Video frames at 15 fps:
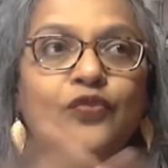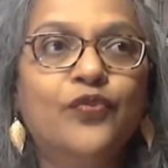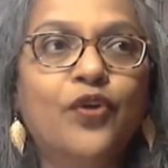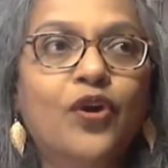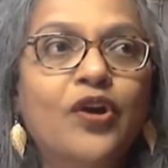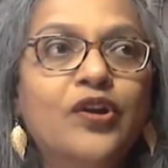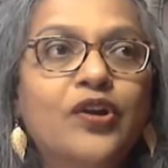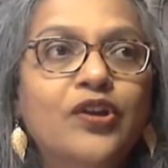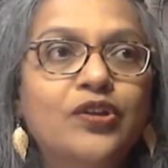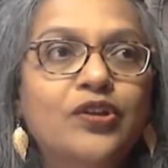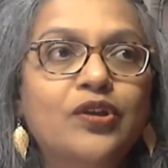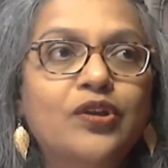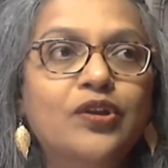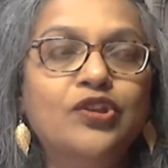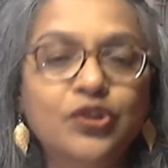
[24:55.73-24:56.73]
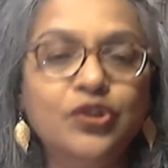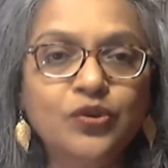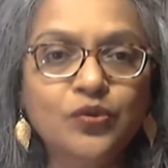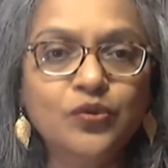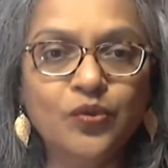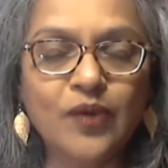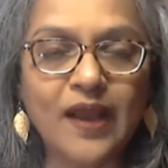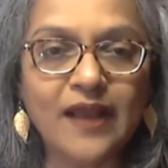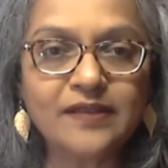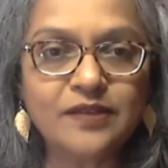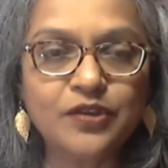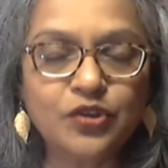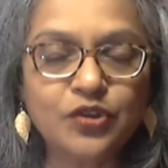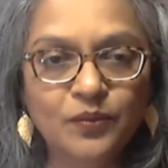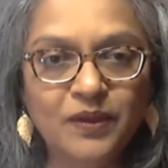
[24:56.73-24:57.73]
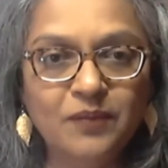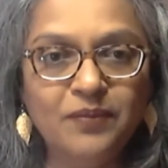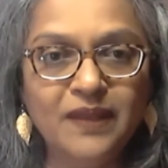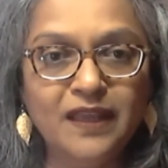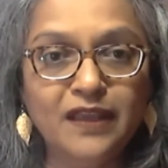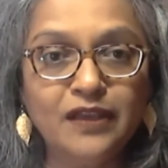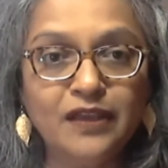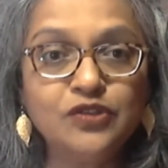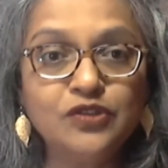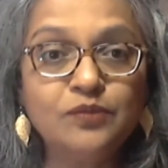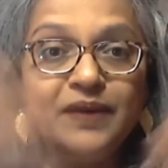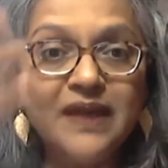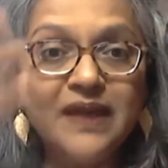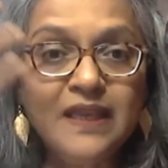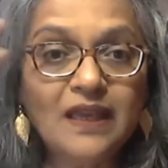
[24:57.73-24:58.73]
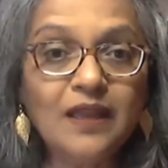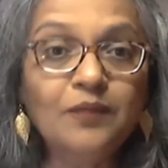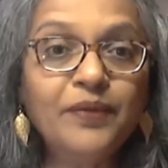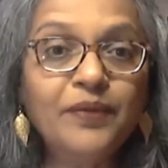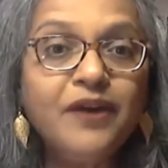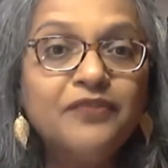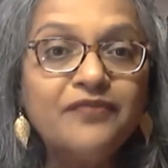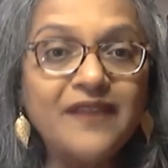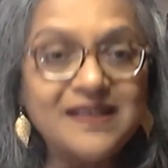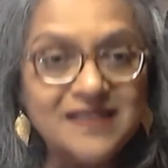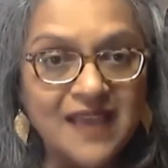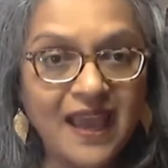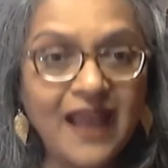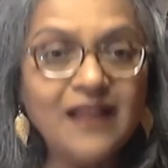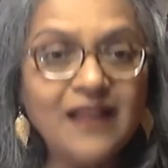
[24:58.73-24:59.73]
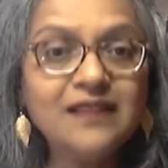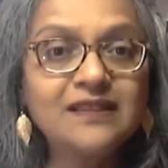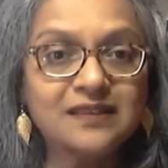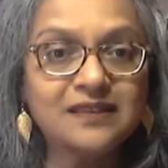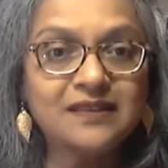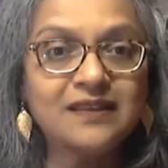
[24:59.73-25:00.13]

for you as a human being to be in perfect health,